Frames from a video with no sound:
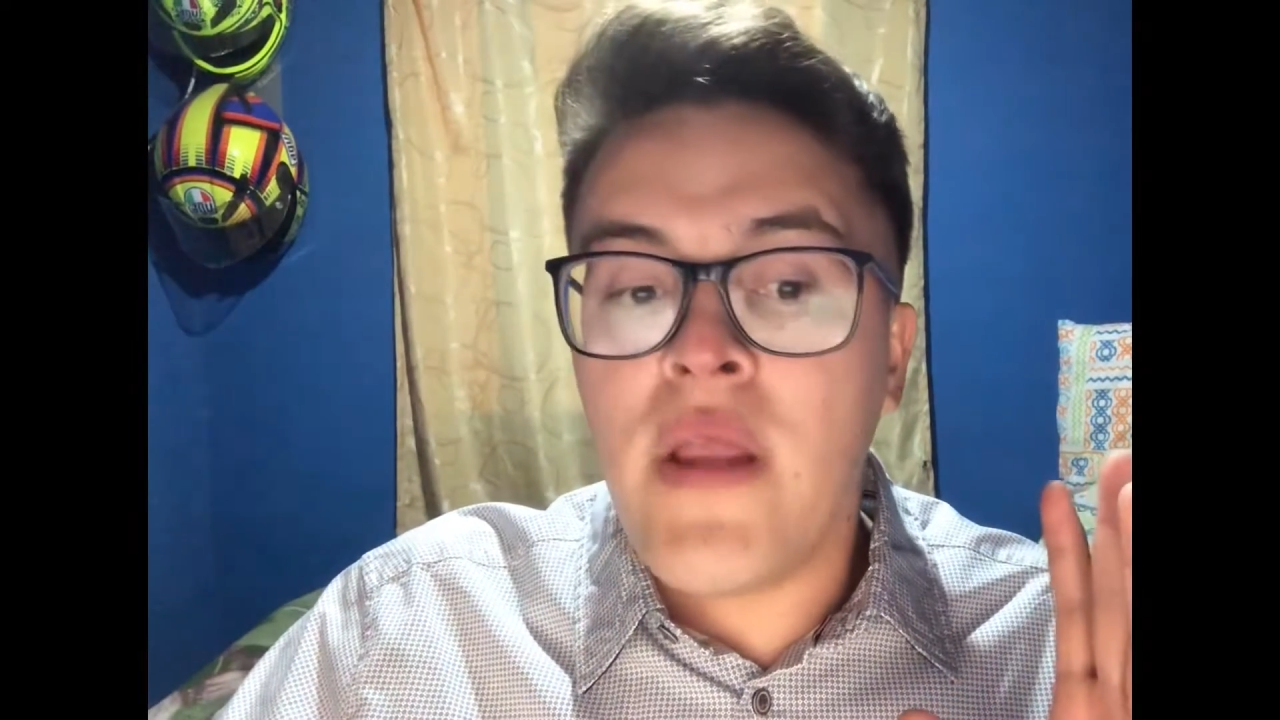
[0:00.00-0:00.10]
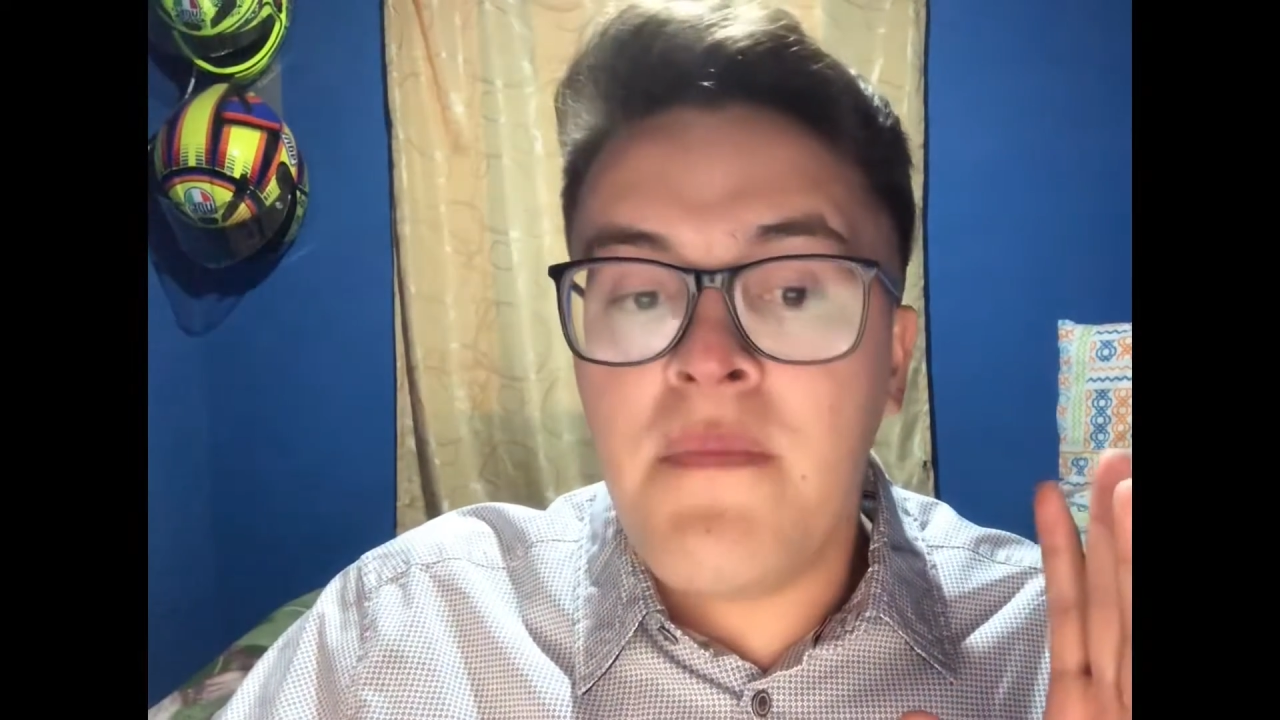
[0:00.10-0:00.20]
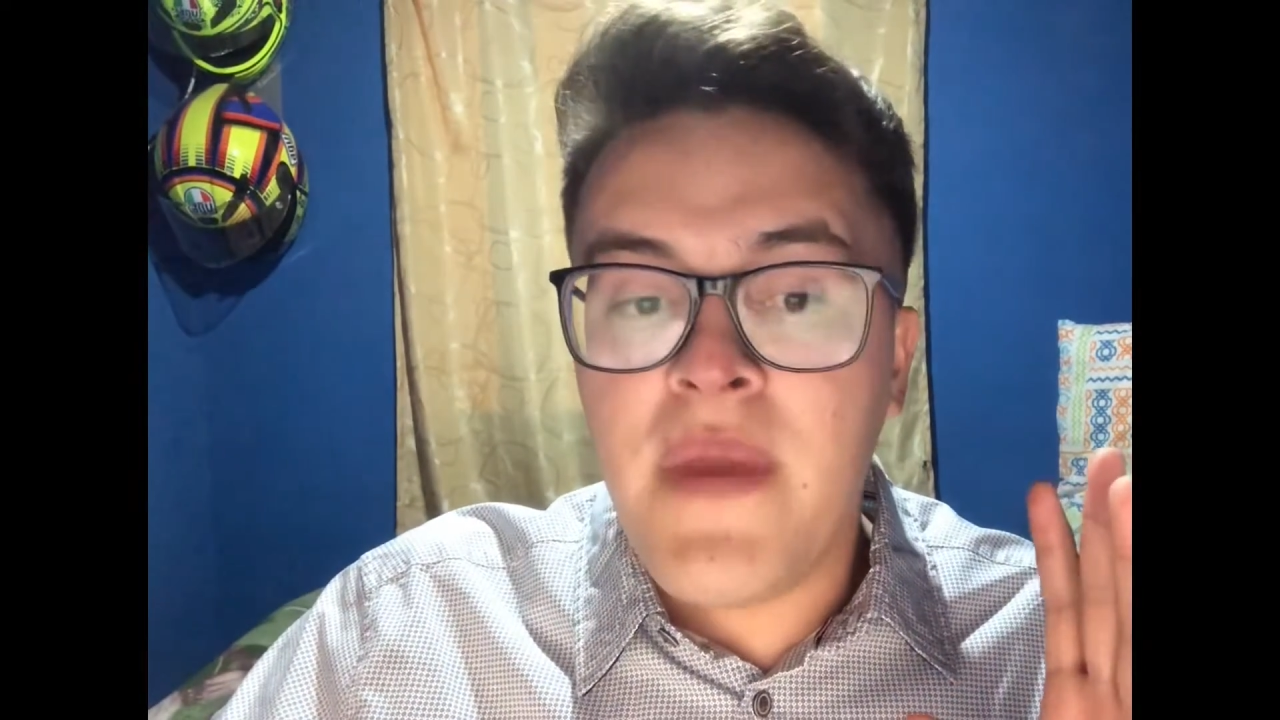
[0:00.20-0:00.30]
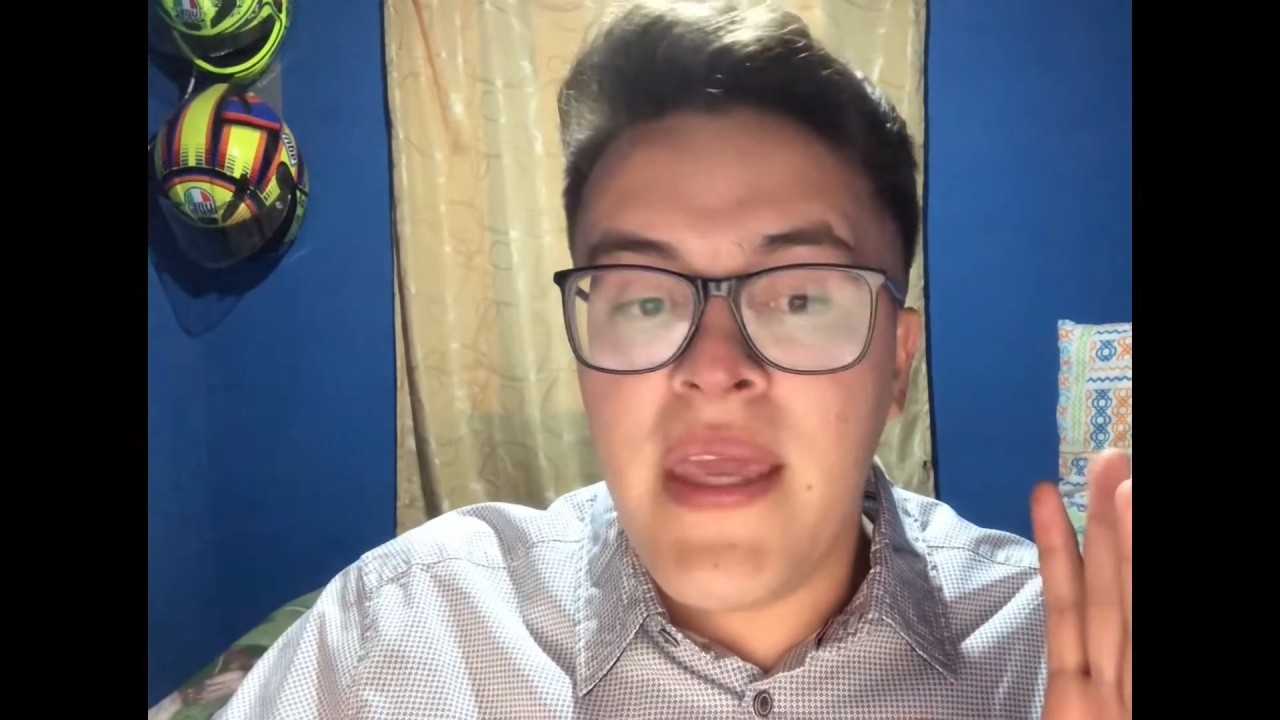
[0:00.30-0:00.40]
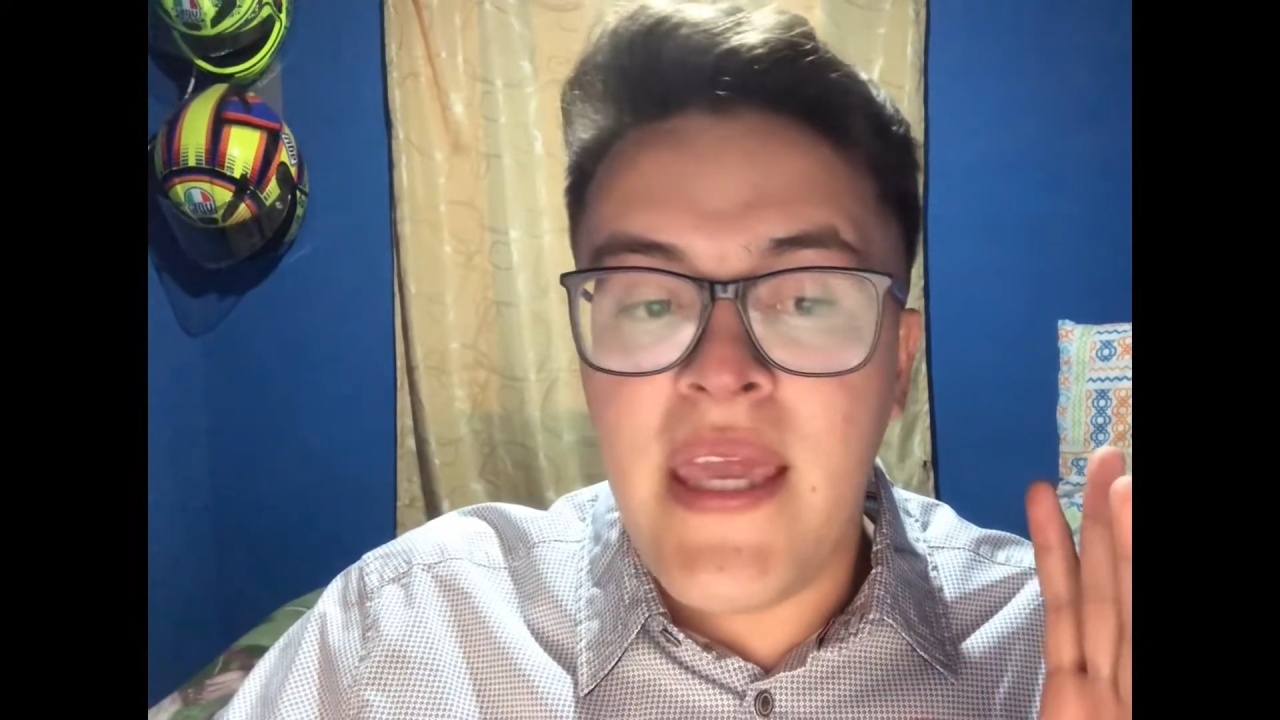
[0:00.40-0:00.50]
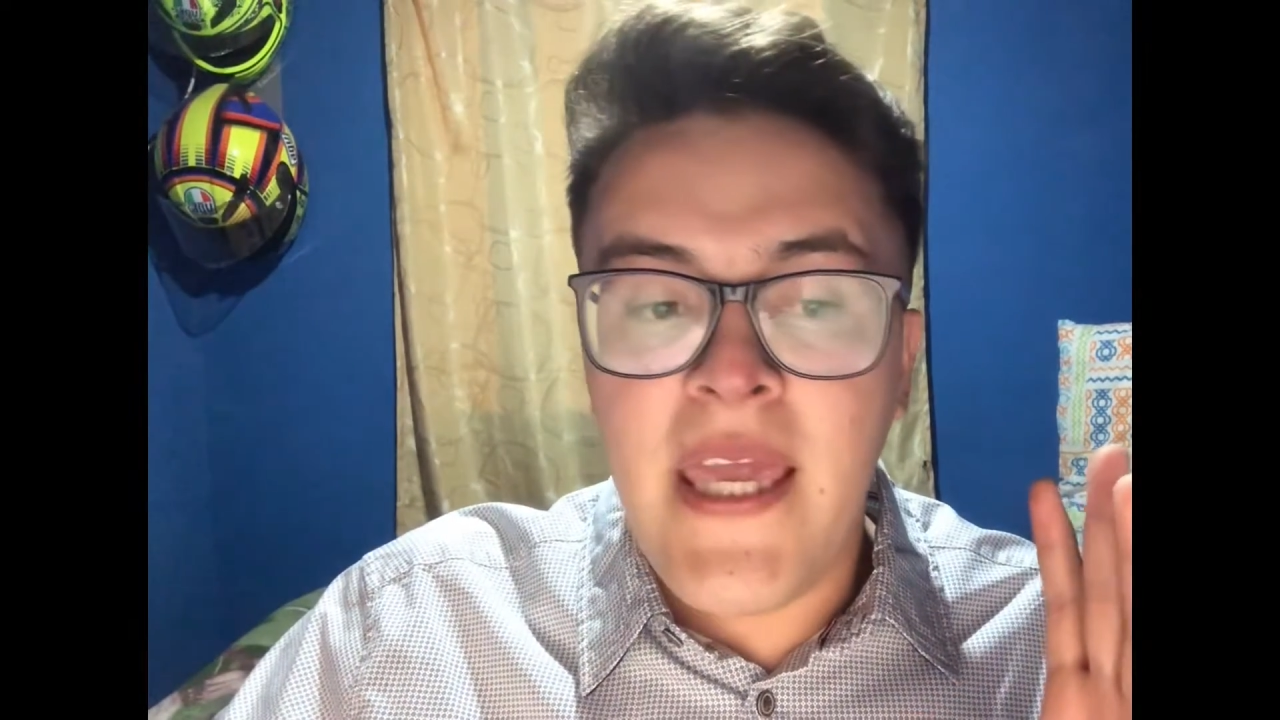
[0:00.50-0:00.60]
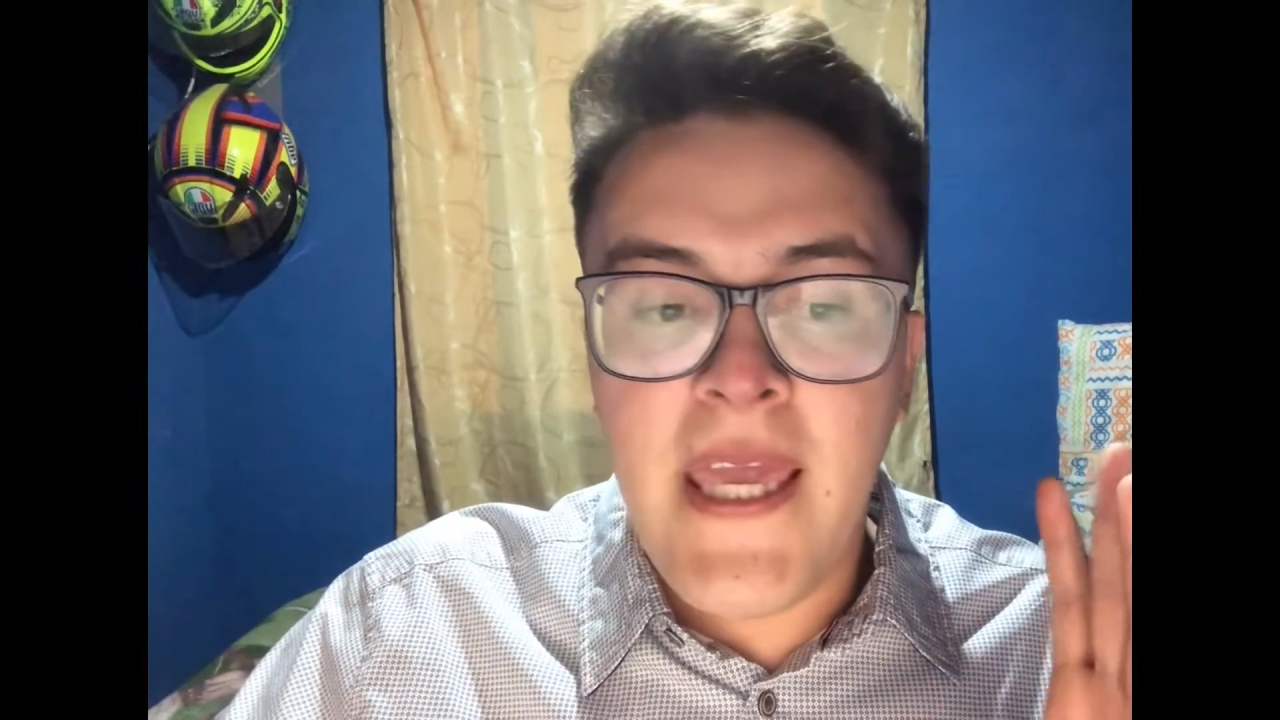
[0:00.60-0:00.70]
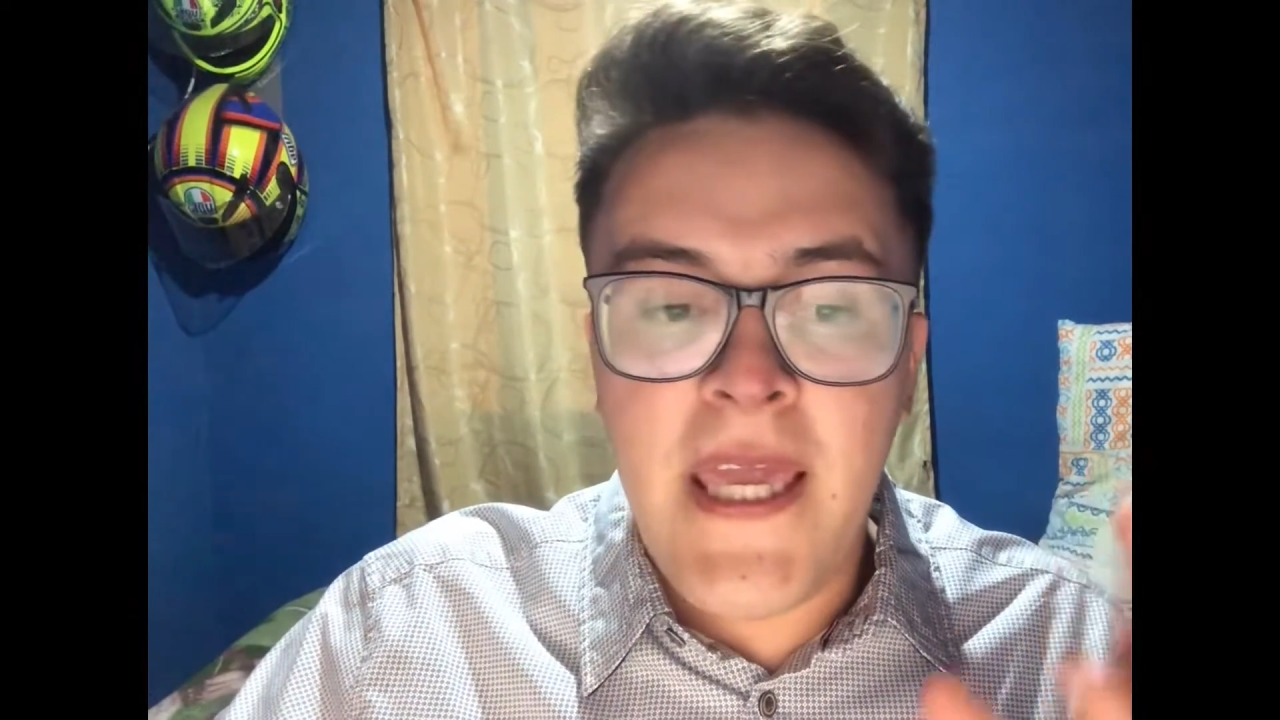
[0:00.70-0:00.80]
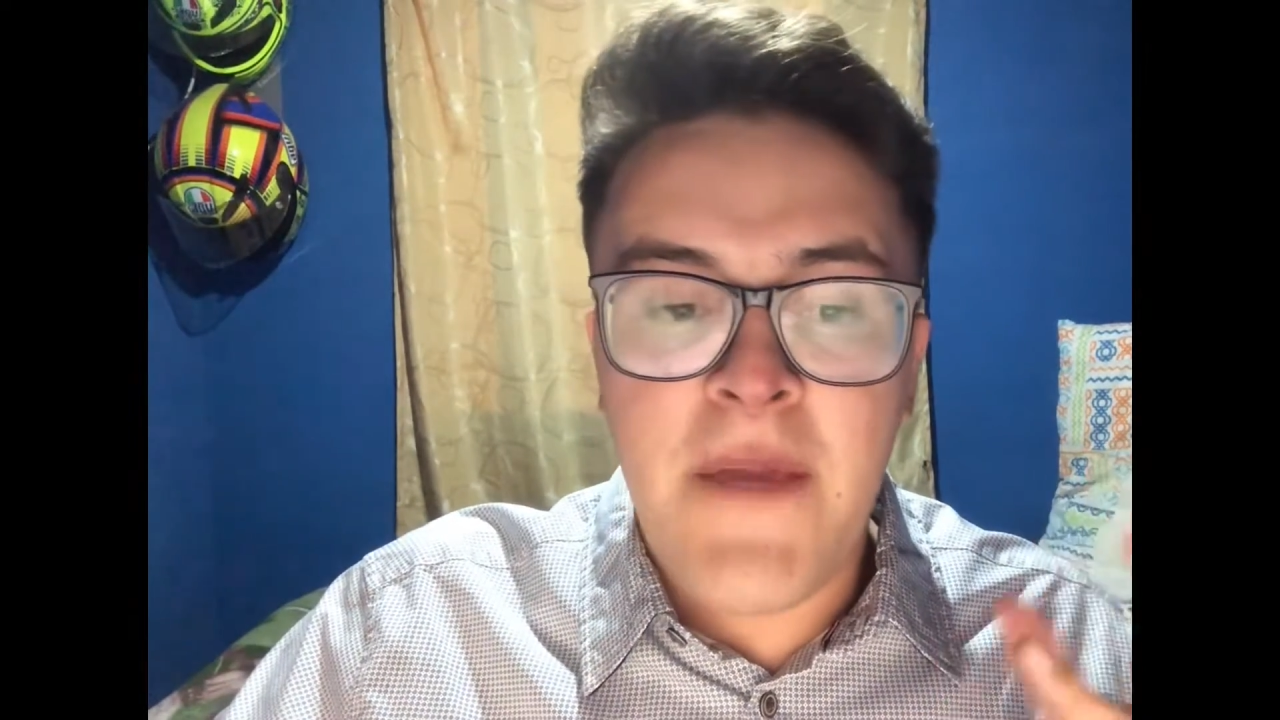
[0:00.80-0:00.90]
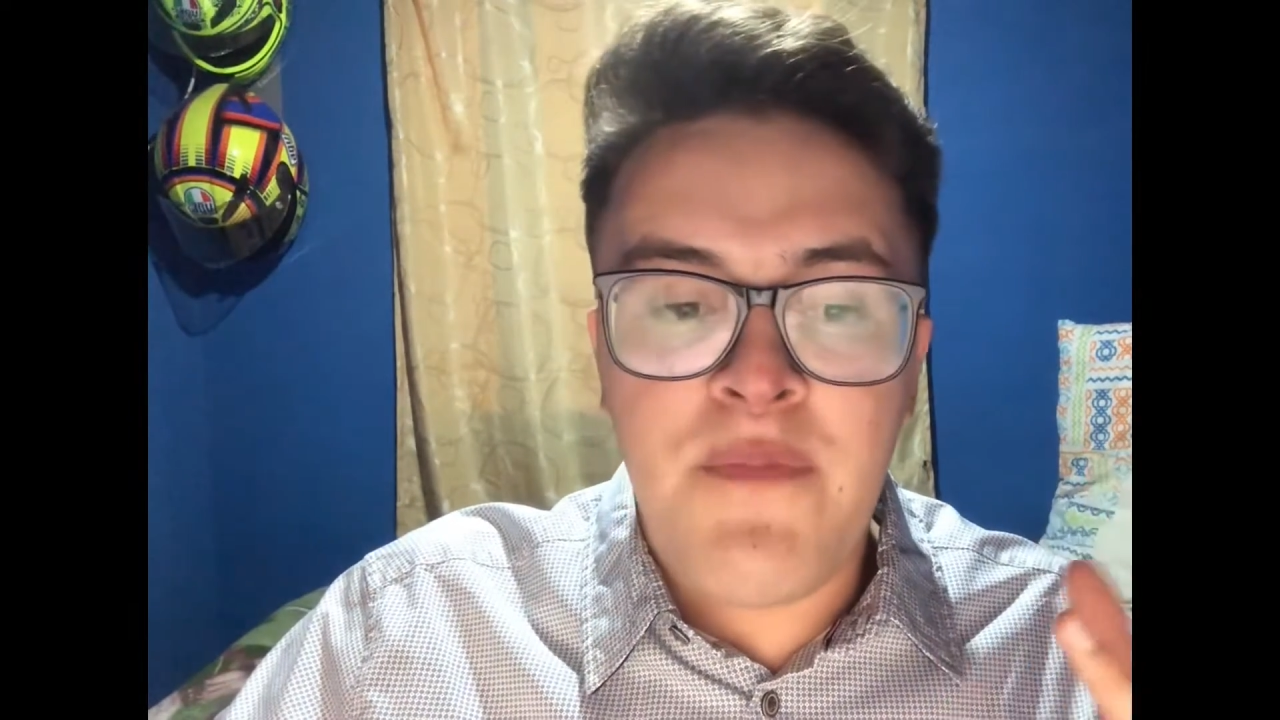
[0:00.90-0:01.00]

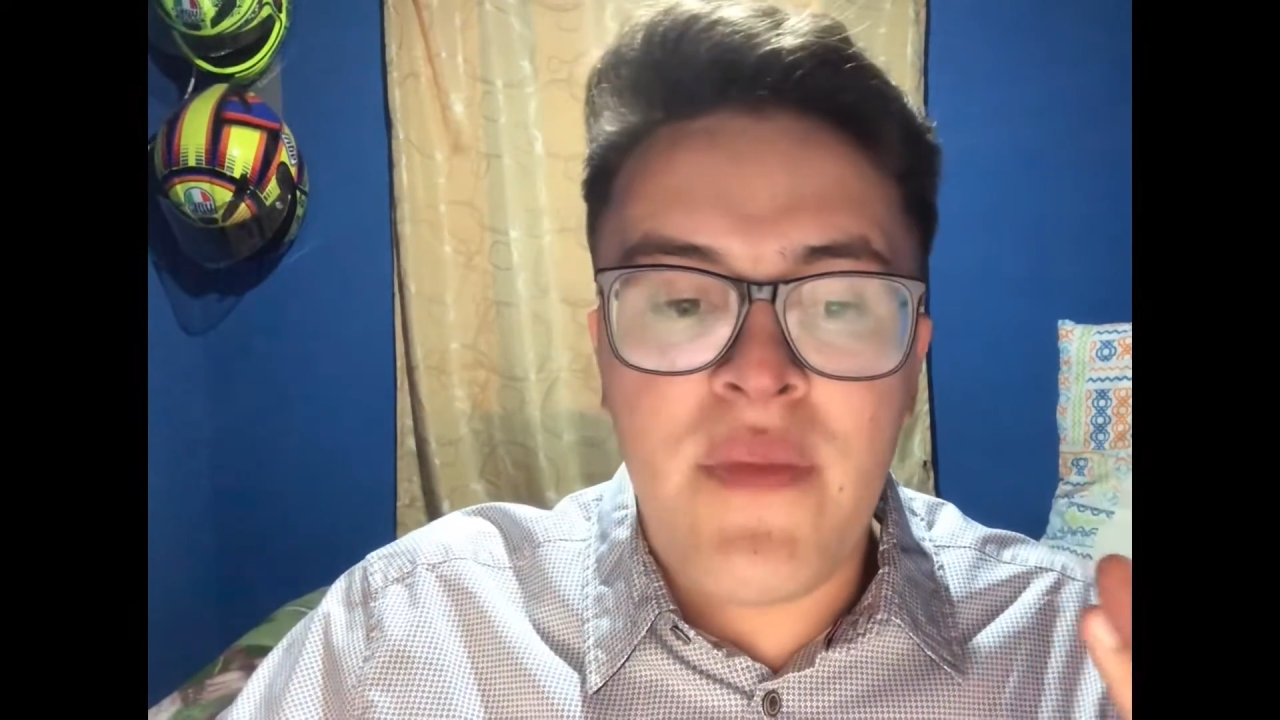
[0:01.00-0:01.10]
be